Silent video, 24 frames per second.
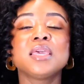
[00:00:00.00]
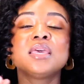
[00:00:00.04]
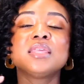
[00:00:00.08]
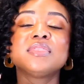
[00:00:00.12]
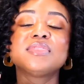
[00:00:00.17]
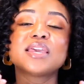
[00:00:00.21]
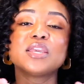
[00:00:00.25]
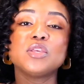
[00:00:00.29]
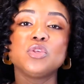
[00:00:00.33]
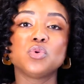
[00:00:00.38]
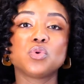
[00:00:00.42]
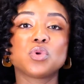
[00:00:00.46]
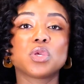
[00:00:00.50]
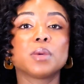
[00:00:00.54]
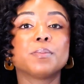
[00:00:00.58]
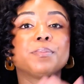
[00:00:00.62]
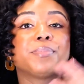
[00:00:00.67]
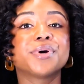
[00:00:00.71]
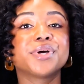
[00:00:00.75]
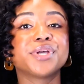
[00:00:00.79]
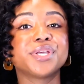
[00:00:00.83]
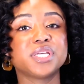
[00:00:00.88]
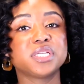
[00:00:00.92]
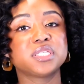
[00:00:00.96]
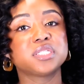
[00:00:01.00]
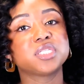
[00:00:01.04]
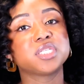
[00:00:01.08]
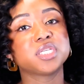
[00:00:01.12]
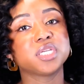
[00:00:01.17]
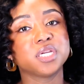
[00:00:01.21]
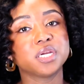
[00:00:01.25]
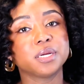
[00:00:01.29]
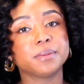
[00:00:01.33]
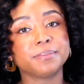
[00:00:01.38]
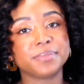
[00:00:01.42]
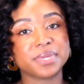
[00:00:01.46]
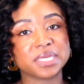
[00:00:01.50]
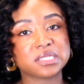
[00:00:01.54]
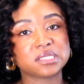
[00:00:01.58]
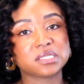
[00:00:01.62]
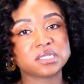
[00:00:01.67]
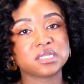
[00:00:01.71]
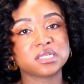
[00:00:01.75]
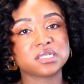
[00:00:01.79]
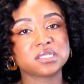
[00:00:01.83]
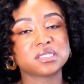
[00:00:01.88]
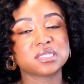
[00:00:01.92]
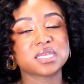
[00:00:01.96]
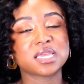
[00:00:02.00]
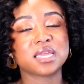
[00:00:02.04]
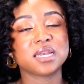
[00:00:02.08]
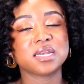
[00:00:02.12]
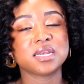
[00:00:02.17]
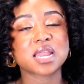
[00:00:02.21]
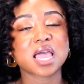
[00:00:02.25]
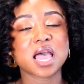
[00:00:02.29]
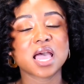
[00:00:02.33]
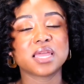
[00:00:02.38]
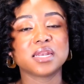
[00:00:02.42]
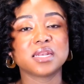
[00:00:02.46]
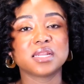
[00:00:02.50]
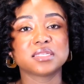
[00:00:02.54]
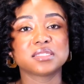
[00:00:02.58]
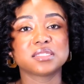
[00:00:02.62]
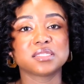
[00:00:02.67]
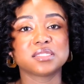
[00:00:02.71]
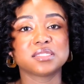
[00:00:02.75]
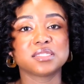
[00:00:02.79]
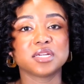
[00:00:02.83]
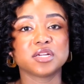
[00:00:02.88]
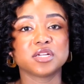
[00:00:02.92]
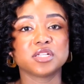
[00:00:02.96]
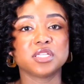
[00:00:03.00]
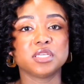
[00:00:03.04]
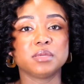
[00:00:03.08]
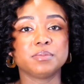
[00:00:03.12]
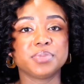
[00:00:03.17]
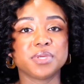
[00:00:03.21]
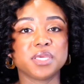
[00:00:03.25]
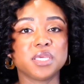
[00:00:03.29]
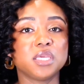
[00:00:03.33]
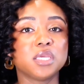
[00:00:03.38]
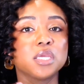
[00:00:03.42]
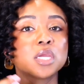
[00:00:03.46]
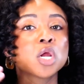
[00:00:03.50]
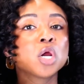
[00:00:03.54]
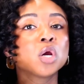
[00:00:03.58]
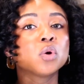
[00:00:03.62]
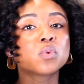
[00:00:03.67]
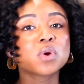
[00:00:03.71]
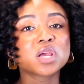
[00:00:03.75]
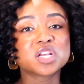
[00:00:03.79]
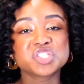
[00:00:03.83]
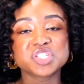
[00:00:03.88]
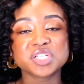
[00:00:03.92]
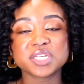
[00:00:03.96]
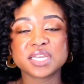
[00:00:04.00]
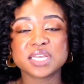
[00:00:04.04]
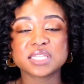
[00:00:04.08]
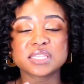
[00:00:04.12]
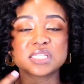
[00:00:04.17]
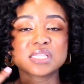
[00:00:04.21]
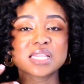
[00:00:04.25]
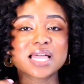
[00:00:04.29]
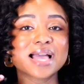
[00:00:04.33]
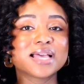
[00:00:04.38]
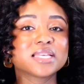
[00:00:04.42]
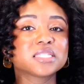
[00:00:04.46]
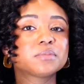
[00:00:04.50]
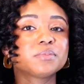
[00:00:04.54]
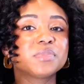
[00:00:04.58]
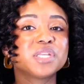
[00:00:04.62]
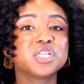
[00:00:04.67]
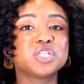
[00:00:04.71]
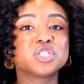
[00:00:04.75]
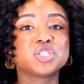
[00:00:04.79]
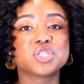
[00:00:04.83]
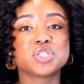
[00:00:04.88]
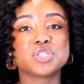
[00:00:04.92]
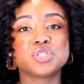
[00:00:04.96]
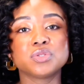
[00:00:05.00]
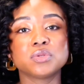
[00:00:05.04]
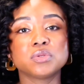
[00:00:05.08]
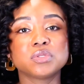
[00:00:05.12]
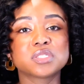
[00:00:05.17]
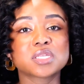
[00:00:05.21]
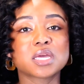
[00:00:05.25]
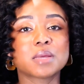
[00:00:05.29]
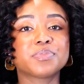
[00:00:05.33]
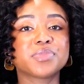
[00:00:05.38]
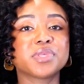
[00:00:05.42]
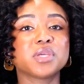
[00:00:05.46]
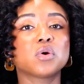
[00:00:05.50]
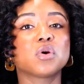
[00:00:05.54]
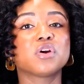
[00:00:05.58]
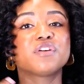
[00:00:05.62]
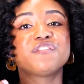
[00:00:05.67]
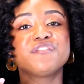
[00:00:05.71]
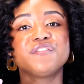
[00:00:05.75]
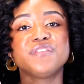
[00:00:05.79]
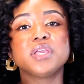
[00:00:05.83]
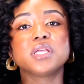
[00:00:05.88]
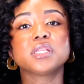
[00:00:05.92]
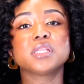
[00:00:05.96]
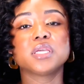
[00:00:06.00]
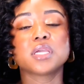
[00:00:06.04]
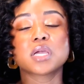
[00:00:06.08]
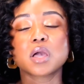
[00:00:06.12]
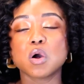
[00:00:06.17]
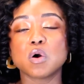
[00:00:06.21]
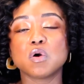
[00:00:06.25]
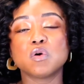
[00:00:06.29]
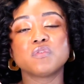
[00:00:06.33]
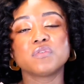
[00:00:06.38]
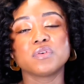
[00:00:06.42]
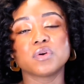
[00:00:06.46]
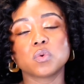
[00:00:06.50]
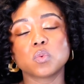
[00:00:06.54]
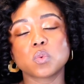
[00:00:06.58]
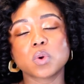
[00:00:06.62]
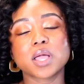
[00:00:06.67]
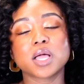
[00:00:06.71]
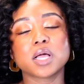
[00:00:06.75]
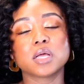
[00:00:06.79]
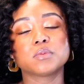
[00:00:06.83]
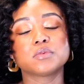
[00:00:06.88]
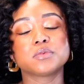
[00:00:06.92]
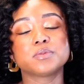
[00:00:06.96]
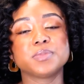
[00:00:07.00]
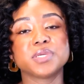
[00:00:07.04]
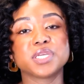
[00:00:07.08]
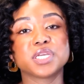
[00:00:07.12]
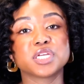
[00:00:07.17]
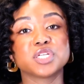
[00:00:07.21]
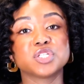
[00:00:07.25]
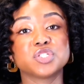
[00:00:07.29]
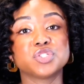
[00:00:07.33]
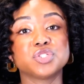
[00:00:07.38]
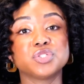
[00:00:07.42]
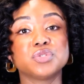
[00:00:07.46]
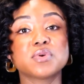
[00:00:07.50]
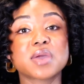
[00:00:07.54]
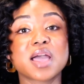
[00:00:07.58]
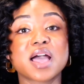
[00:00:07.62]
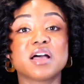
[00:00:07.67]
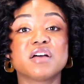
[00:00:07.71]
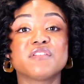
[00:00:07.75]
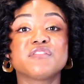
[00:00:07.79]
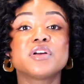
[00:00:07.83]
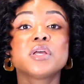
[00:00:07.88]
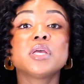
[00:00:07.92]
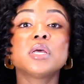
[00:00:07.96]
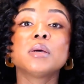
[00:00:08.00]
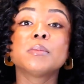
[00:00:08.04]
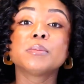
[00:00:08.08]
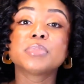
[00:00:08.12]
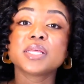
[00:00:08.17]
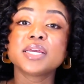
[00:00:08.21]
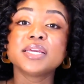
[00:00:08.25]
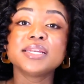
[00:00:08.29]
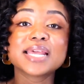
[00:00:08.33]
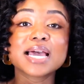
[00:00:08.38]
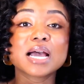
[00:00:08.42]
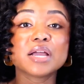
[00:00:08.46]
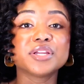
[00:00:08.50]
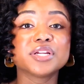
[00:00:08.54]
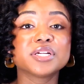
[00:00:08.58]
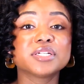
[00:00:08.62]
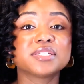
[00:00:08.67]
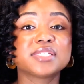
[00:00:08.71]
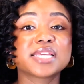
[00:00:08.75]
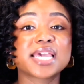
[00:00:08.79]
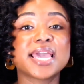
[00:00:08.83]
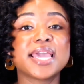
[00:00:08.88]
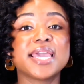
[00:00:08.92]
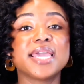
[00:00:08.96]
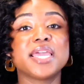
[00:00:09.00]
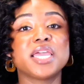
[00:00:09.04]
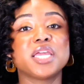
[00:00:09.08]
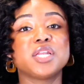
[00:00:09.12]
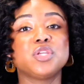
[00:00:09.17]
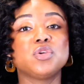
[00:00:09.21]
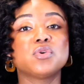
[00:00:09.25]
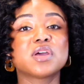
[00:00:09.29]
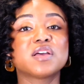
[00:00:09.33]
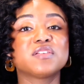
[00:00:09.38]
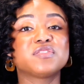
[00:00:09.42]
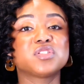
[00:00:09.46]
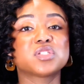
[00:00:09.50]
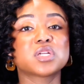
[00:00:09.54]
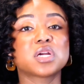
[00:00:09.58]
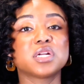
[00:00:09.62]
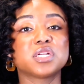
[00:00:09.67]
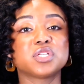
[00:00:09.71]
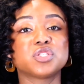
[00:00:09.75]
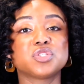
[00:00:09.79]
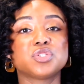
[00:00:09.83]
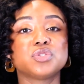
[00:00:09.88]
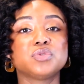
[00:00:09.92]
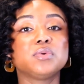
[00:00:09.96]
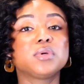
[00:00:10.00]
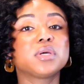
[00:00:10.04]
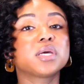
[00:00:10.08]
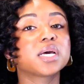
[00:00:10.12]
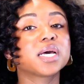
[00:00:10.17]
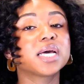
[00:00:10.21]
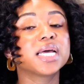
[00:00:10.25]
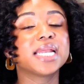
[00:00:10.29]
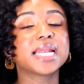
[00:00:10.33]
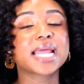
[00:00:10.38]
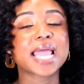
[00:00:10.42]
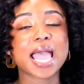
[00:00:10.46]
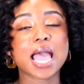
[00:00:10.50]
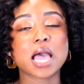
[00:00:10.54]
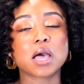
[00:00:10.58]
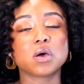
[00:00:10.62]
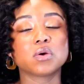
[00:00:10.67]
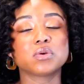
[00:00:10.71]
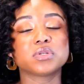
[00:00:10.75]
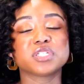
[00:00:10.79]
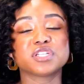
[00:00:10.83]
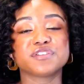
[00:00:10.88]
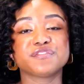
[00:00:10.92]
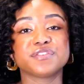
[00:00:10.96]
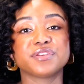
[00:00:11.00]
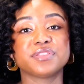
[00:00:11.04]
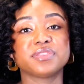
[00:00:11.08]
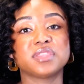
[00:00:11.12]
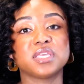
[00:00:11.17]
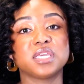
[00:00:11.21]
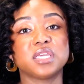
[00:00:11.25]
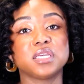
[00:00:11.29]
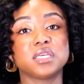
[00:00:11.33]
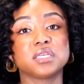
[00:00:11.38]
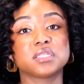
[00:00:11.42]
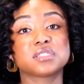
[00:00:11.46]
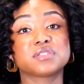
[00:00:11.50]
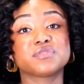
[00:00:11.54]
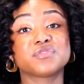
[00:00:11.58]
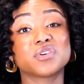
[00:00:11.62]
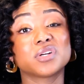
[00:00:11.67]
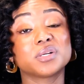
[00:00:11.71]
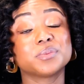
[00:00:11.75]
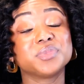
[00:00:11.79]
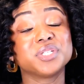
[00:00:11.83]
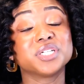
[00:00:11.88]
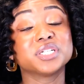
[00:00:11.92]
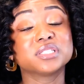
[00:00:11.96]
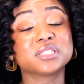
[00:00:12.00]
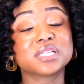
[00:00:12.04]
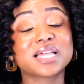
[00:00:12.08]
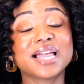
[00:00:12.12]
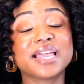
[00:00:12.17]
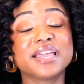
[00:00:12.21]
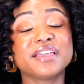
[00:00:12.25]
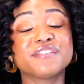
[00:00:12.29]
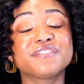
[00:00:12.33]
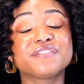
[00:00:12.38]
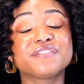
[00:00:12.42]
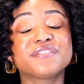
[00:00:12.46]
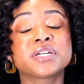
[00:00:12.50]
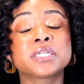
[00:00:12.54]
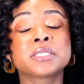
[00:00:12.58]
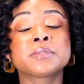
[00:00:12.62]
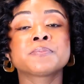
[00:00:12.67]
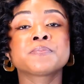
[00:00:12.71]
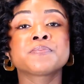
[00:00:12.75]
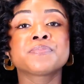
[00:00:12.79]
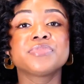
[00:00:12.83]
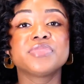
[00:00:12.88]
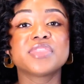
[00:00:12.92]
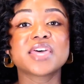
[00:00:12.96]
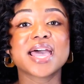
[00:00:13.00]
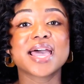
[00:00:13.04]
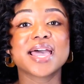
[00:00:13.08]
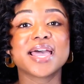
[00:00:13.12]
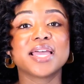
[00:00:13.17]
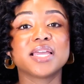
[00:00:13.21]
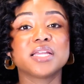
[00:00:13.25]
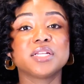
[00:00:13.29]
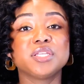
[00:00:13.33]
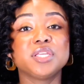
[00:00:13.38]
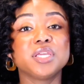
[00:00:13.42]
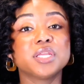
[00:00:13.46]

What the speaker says: that you can put into your business and not necessarily be rushing at the last minute to do something or feeling overwhelmed because you have planned out your day and you have started to cut out different things from your life that